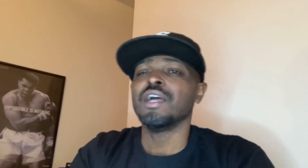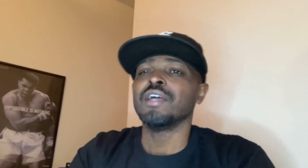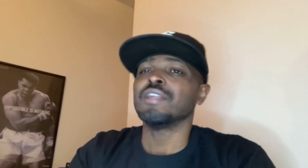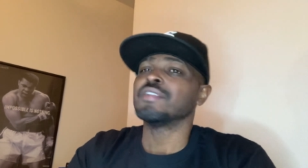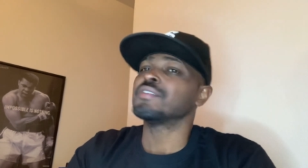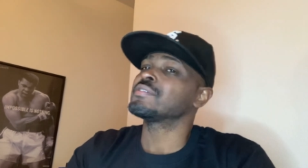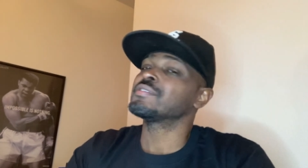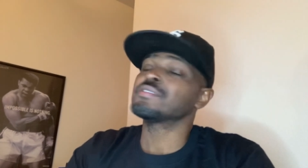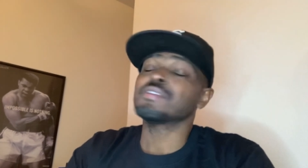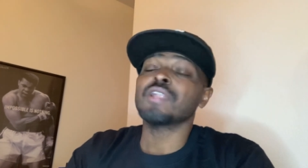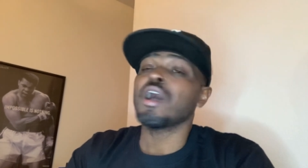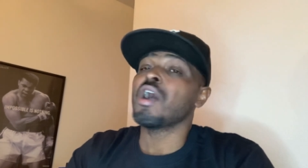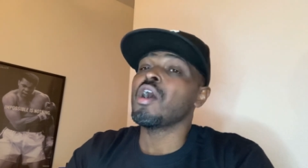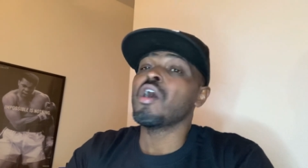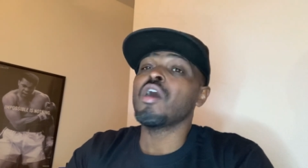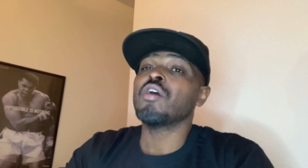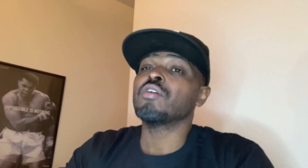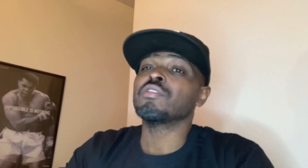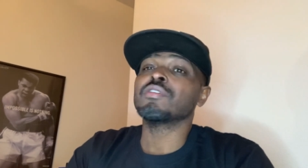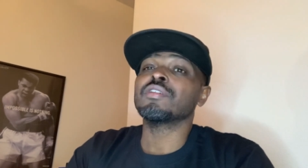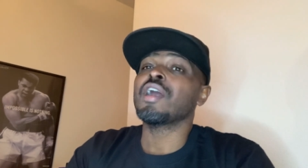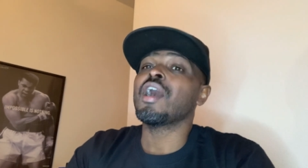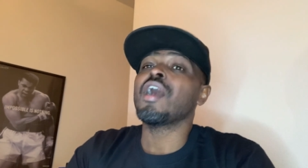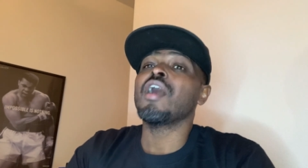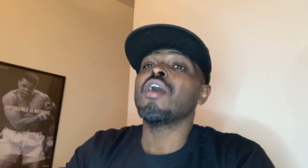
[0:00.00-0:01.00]
No,
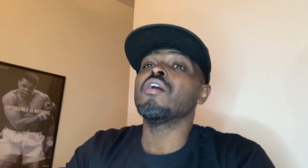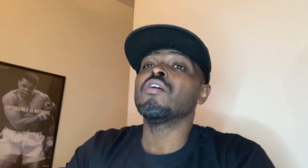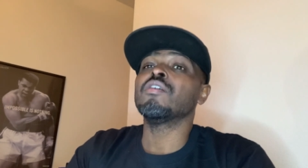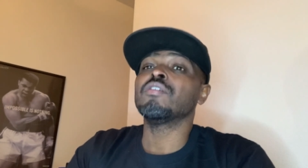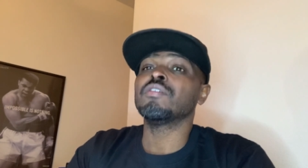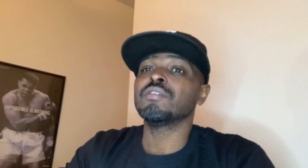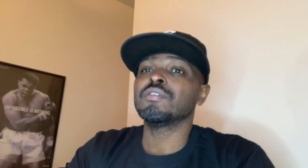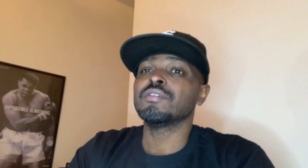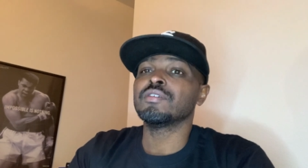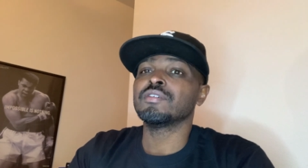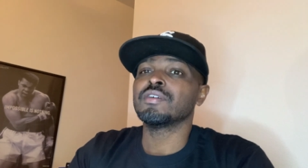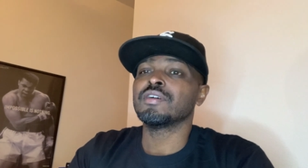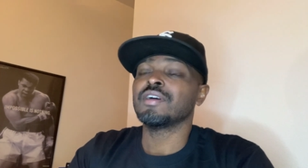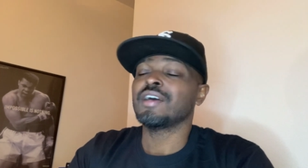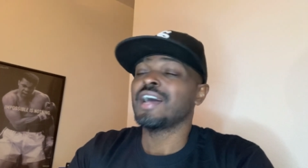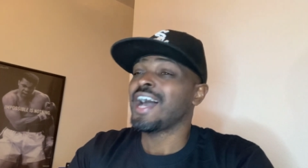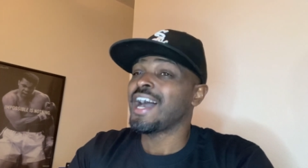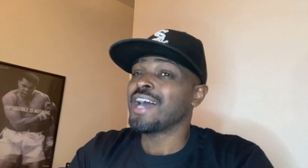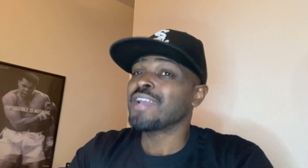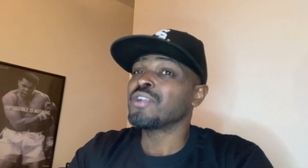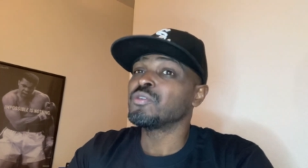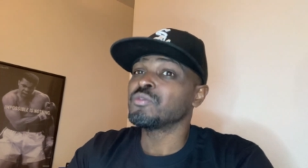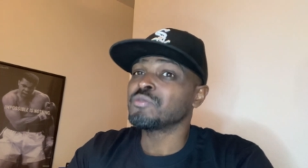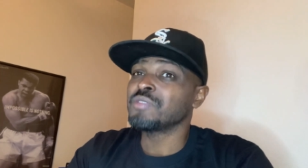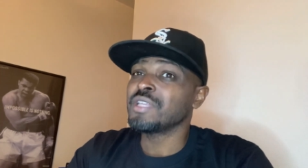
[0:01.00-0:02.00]
no, I
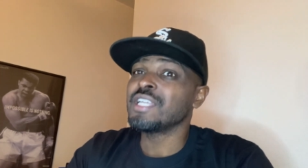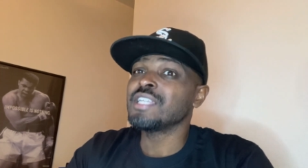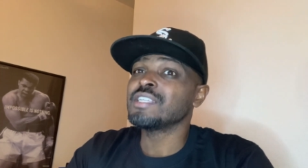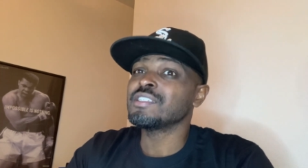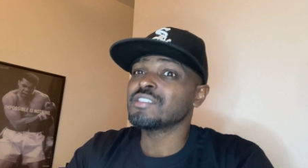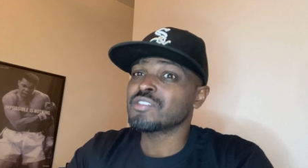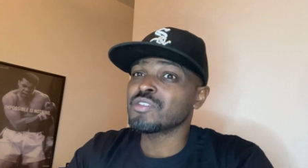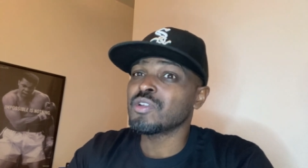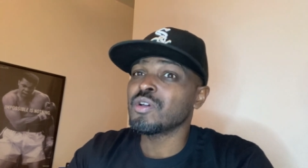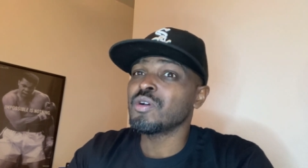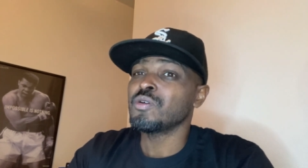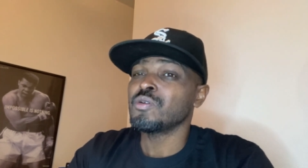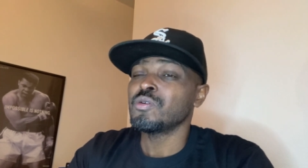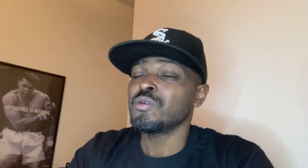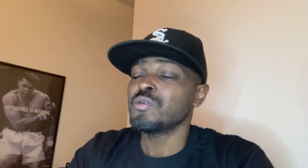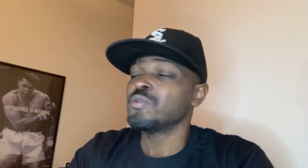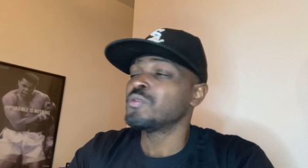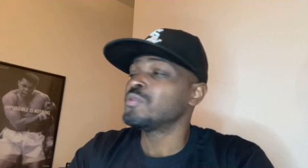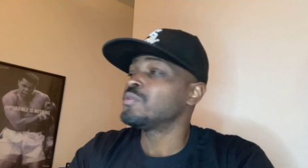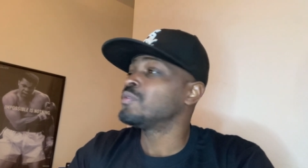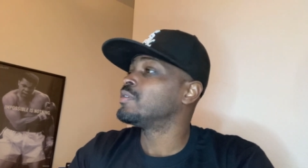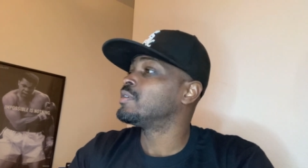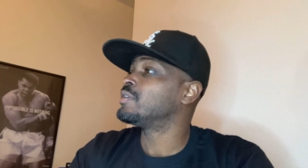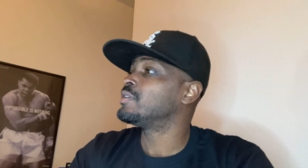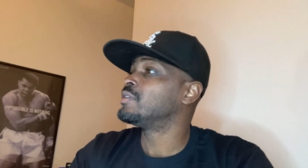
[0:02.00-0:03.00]
don't think
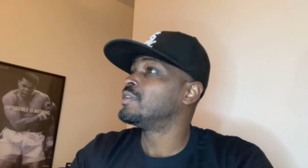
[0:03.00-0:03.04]
so.